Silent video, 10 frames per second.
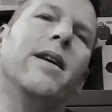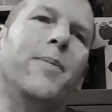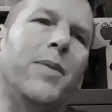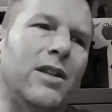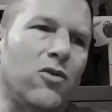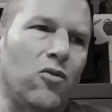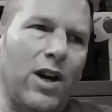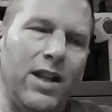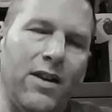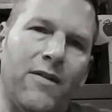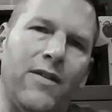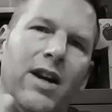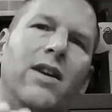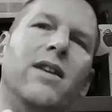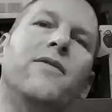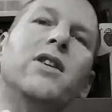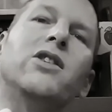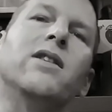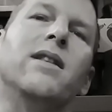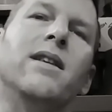is running very
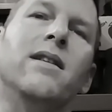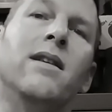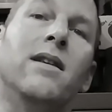efficiently.